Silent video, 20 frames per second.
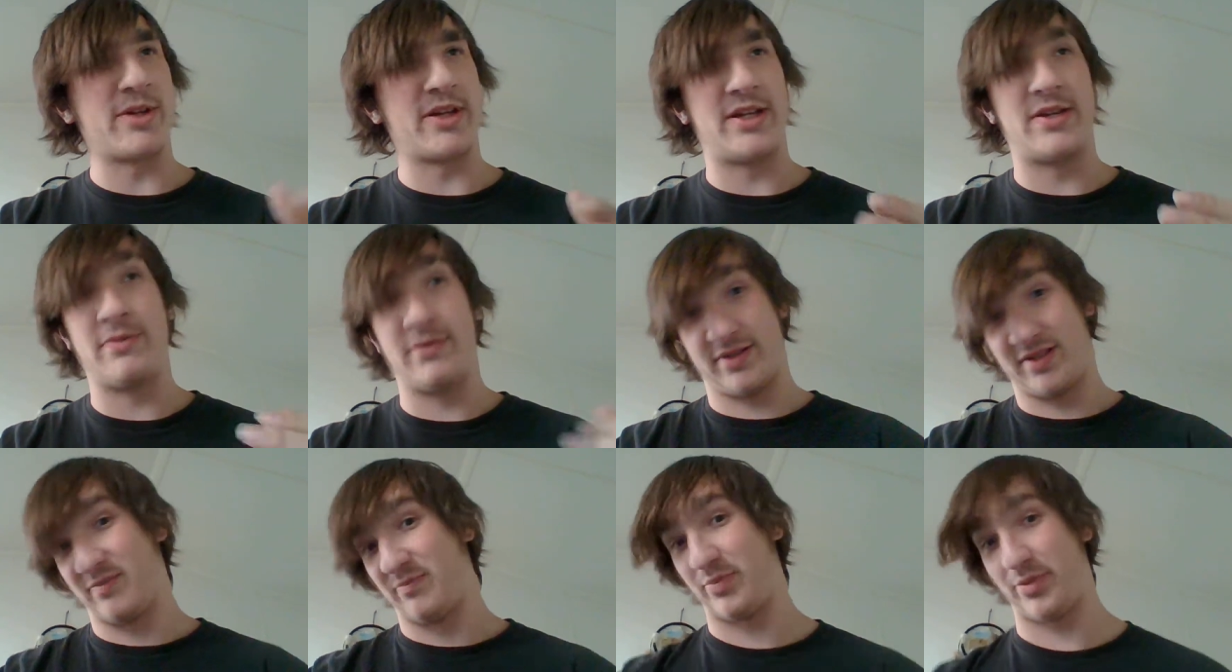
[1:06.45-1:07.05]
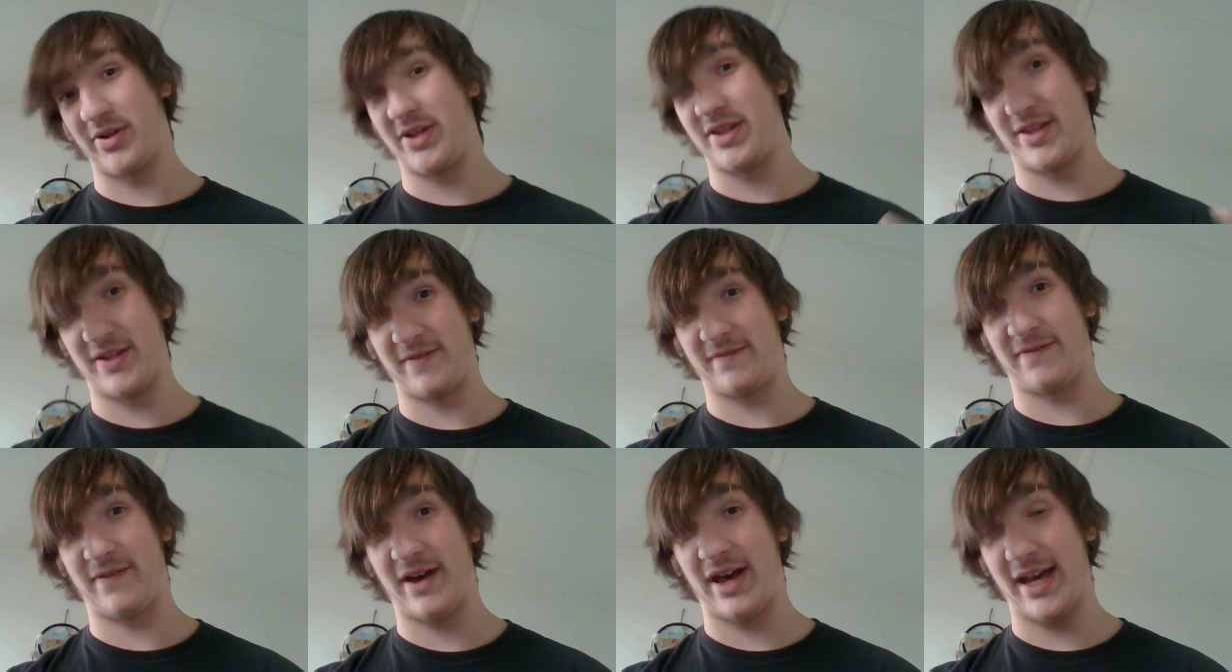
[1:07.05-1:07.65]
He was breathing
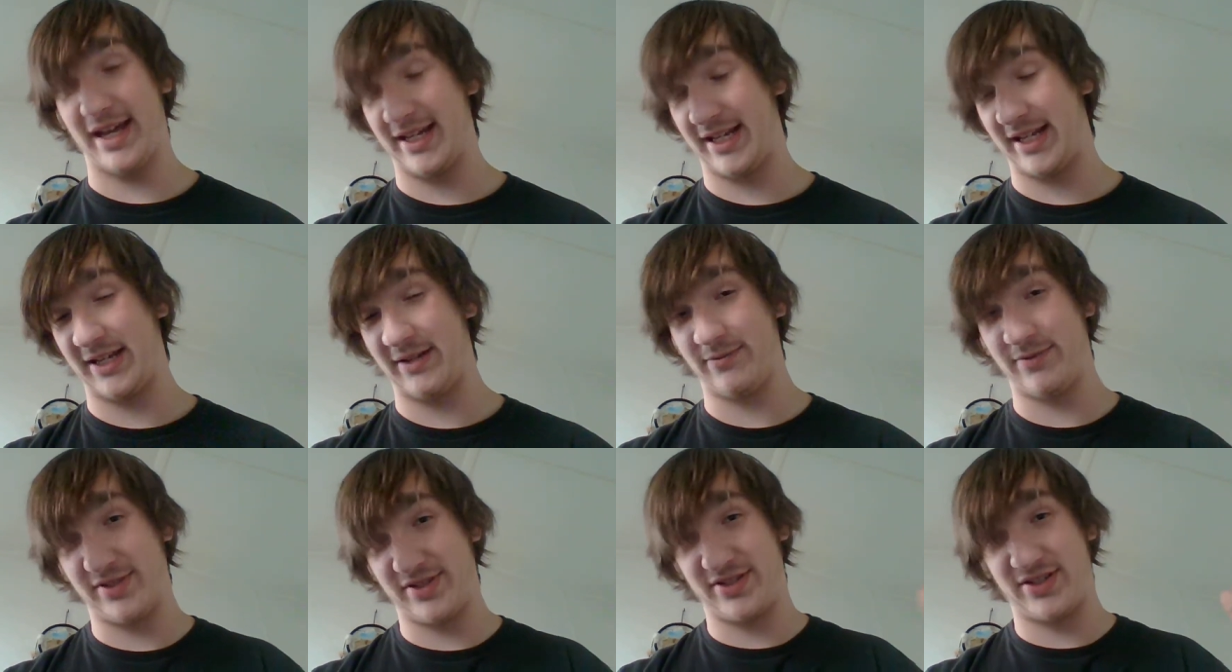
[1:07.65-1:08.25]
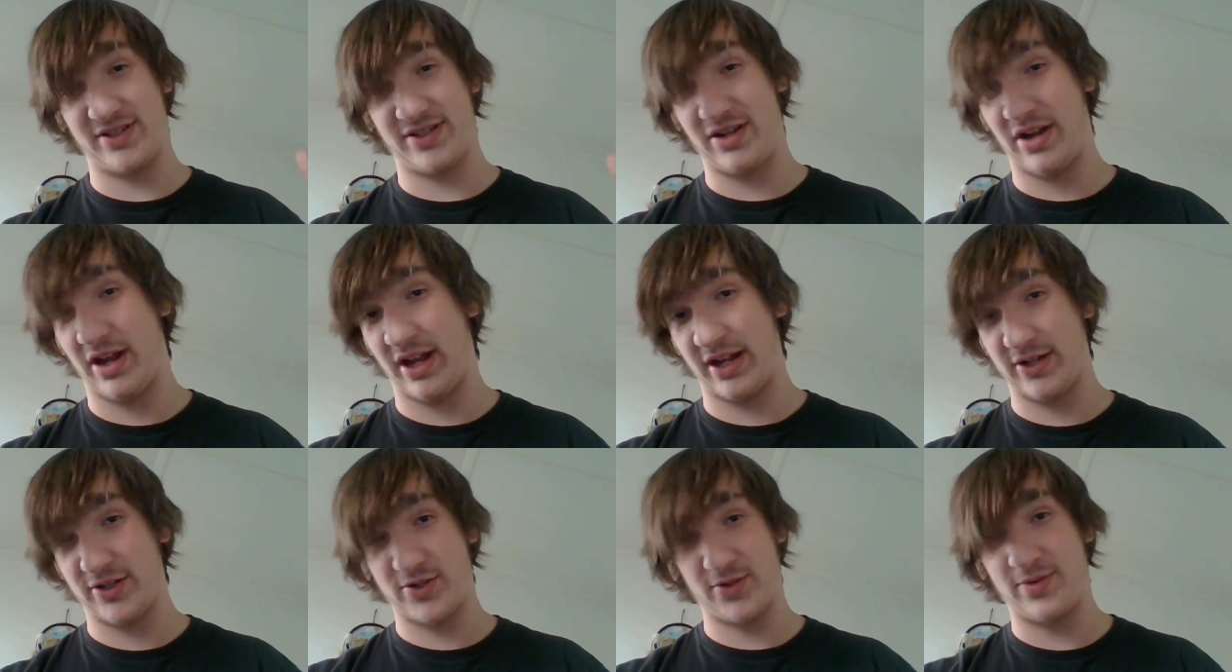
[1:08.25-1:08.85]
fine. He was
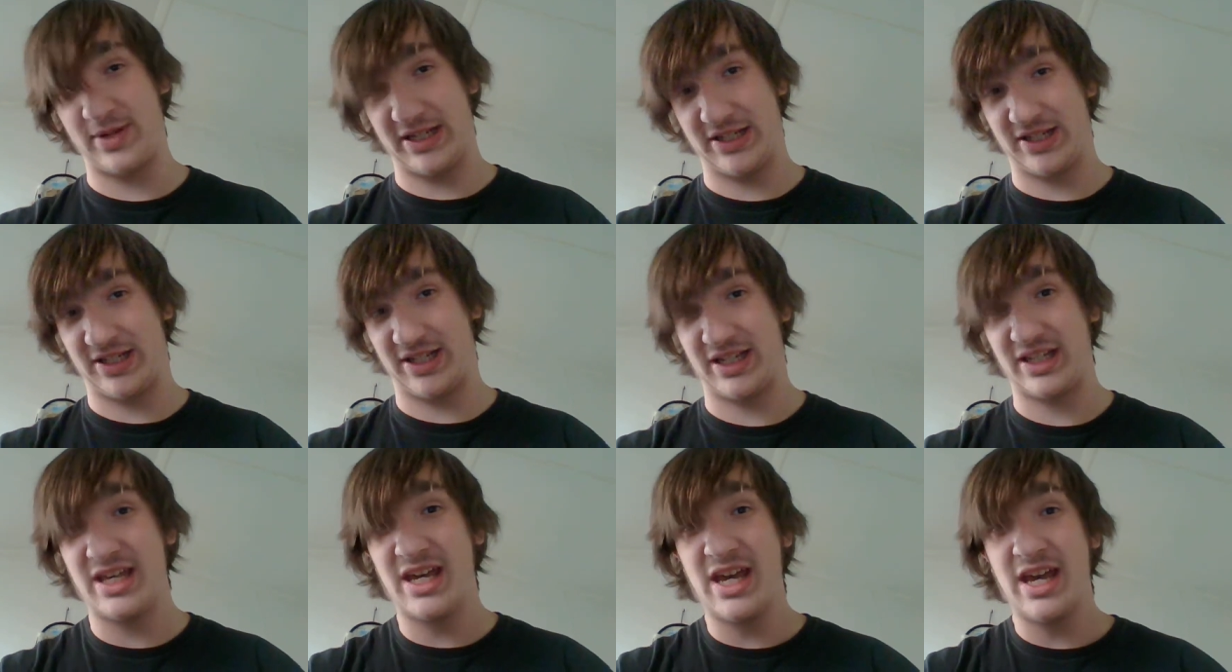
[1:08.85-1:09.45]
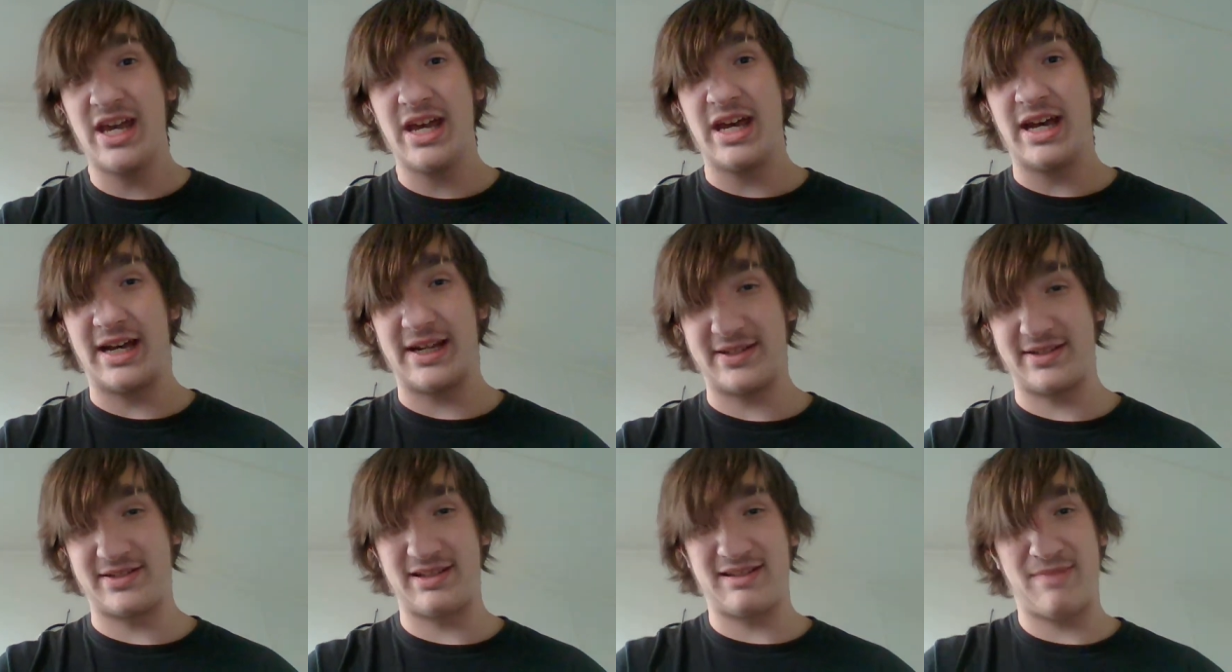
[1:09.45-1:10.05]
not twitching
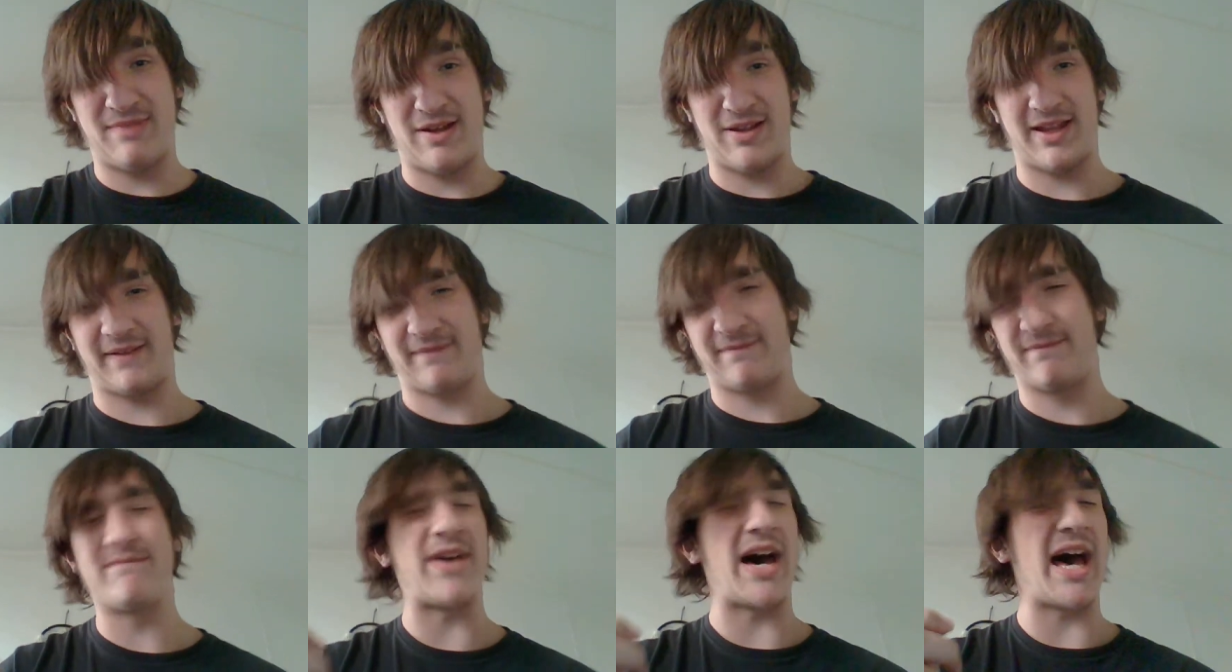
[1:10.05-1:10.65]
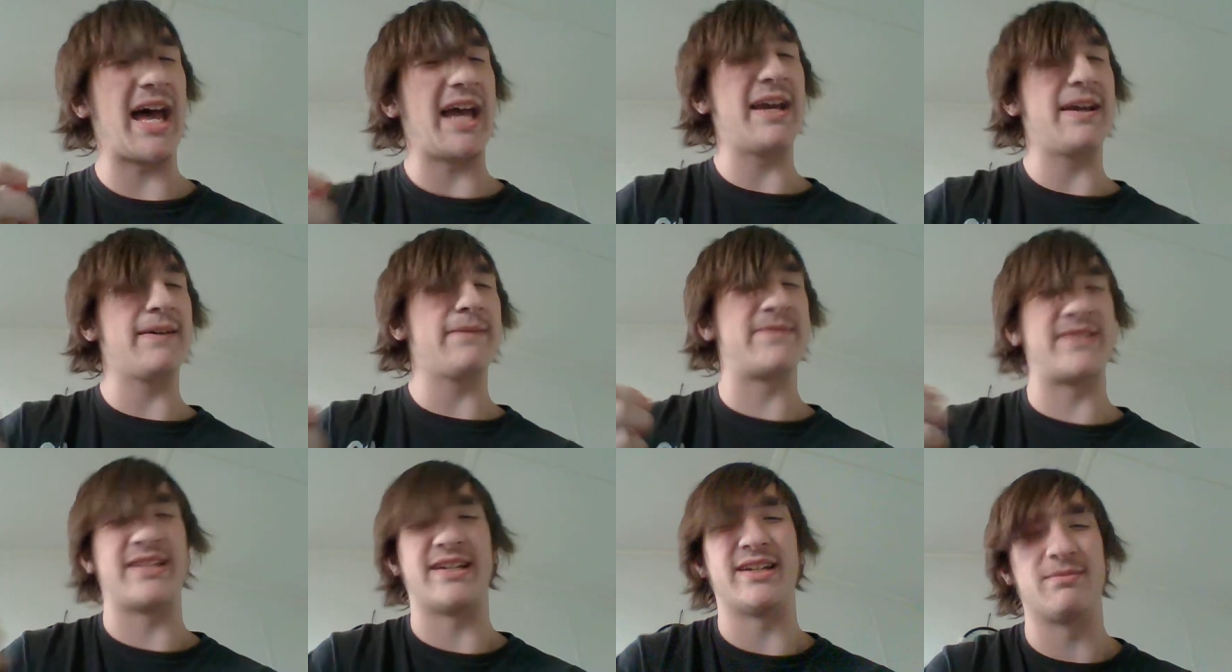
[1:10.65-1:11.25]
until about like
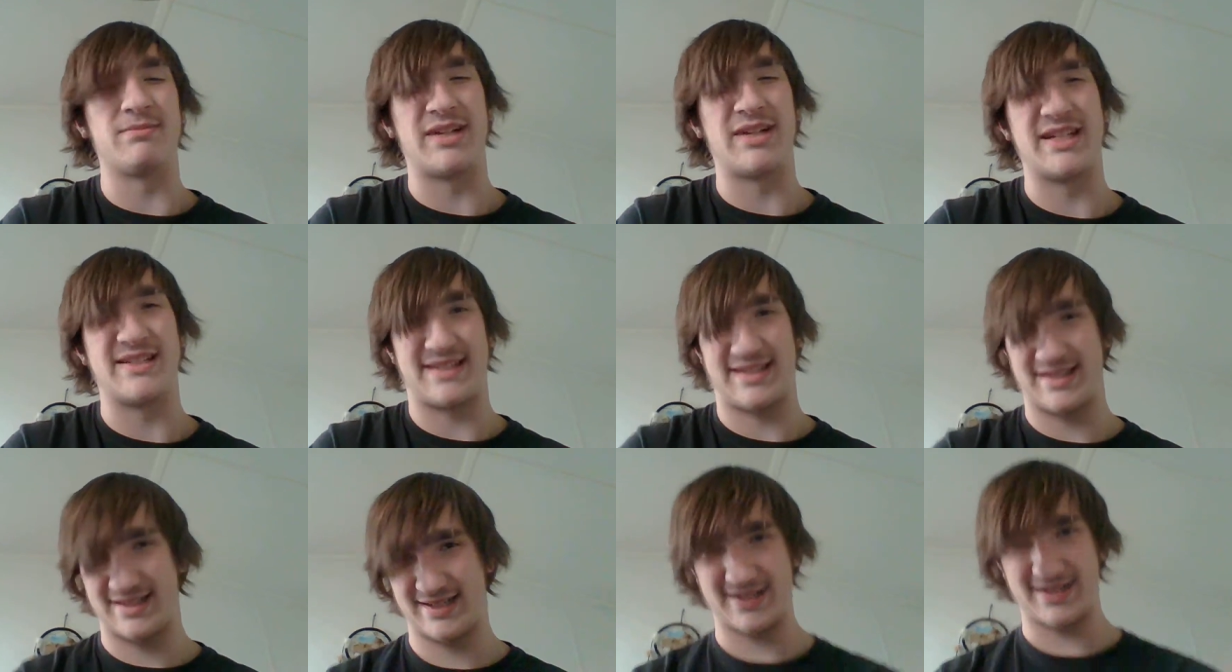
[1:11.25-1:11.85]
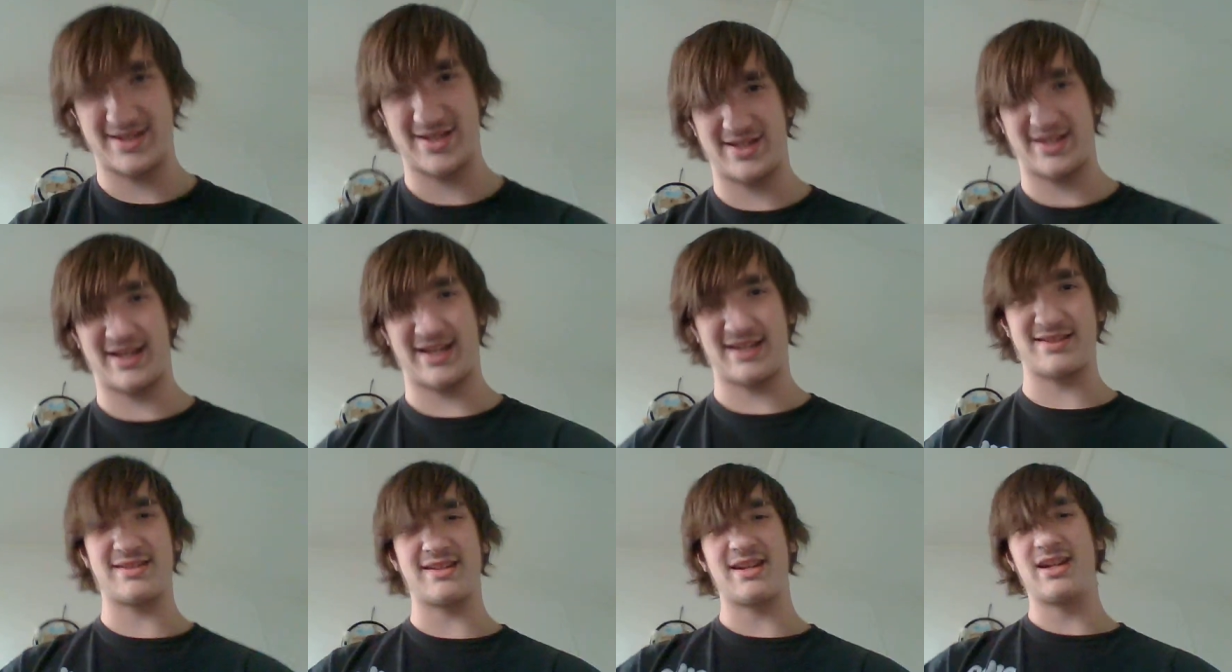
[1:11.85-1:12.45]
5-10 minutes into the
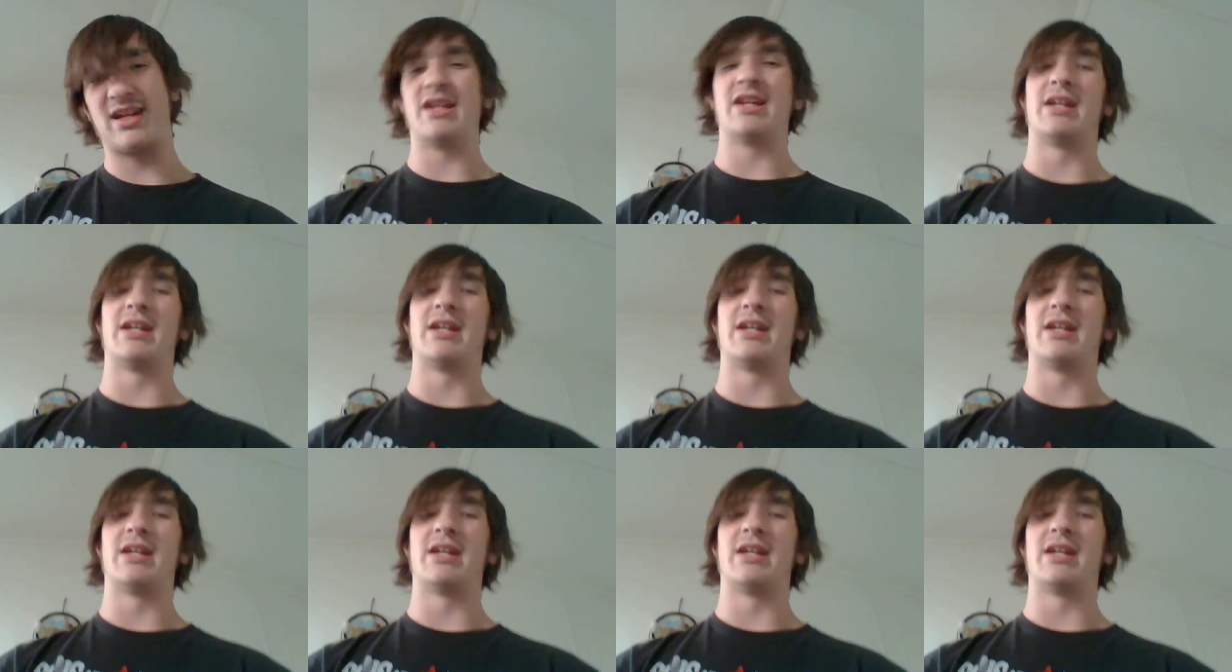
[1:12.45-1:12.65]
test.